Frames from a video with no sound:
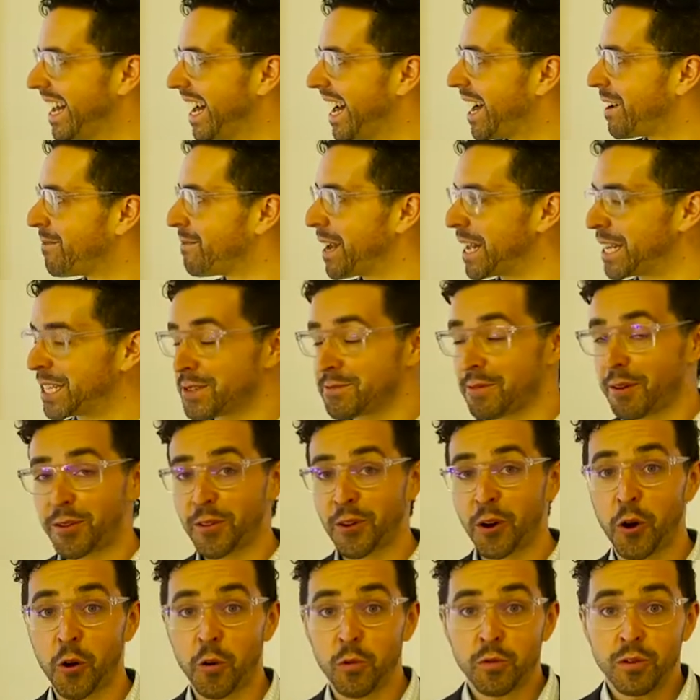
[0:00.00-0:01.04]
Um, it's about the
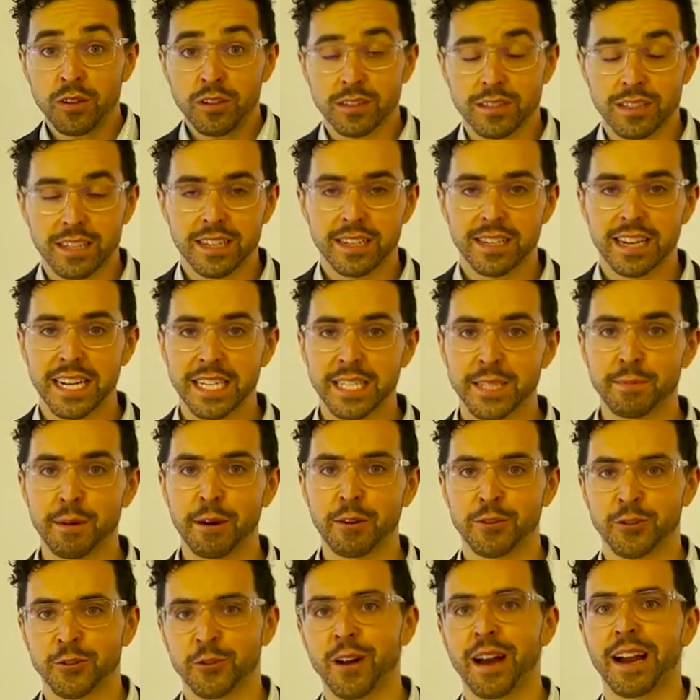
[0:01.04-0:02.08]
whole world. It's
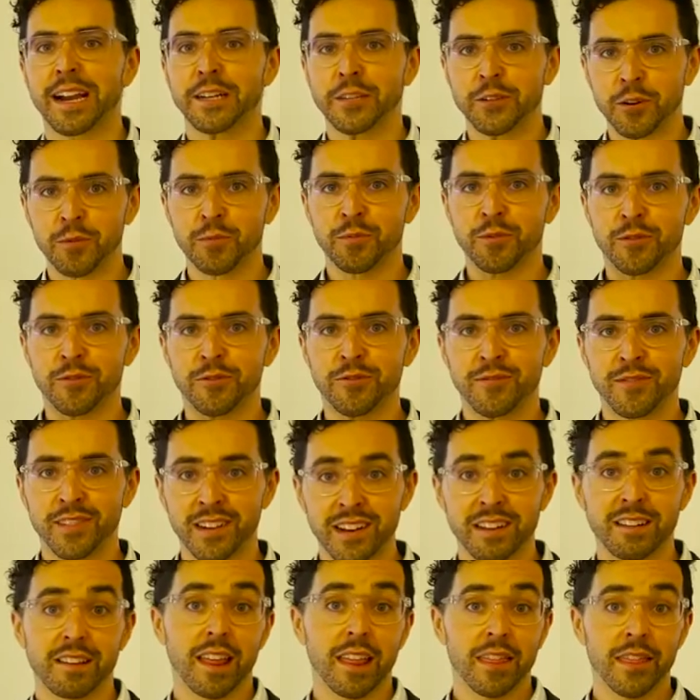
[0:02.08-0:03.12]
about trying to improve
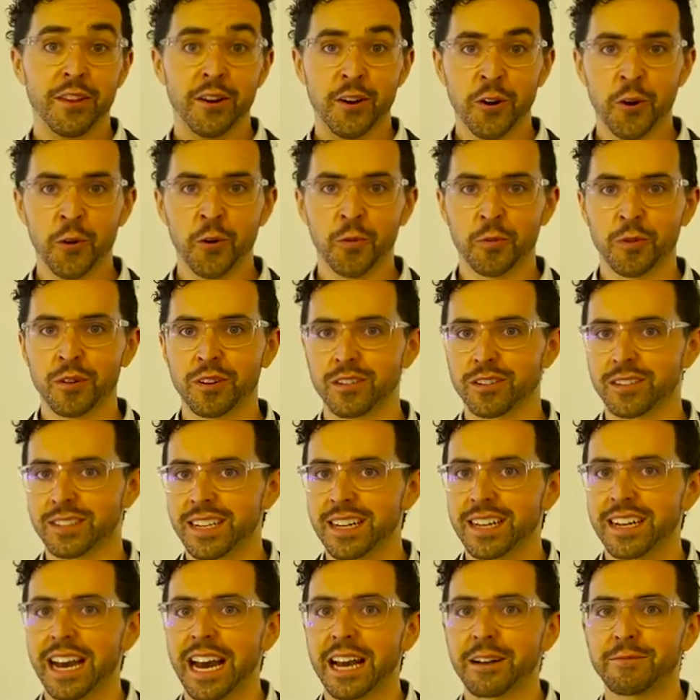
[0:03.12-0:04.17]
the whole world.
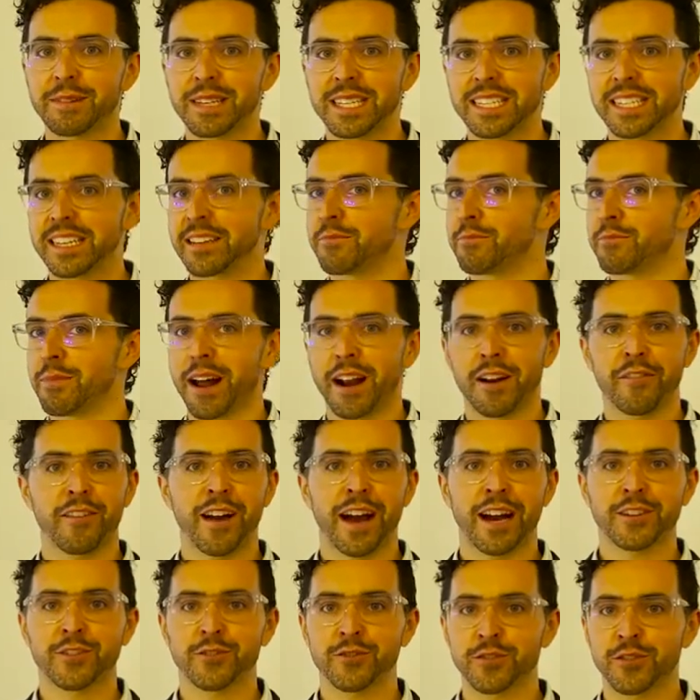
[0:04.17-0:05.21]
And we see
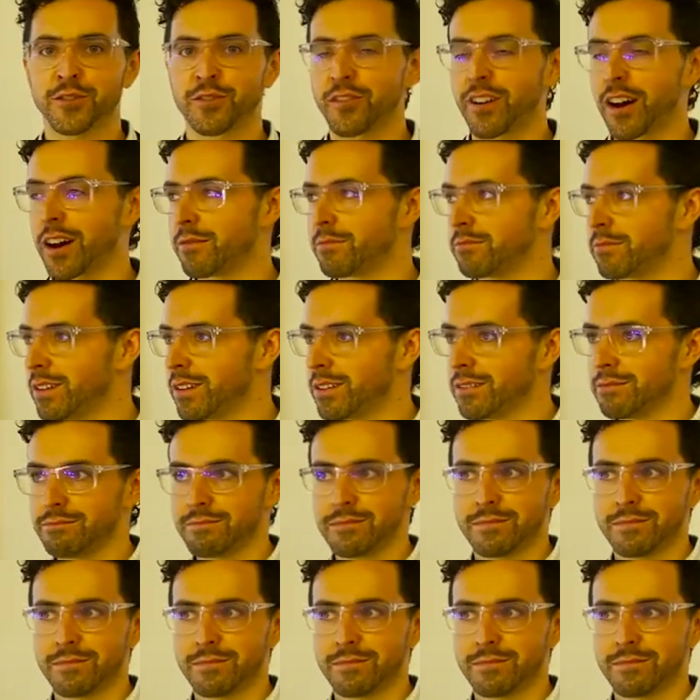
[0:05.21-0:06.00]
manufacturers from,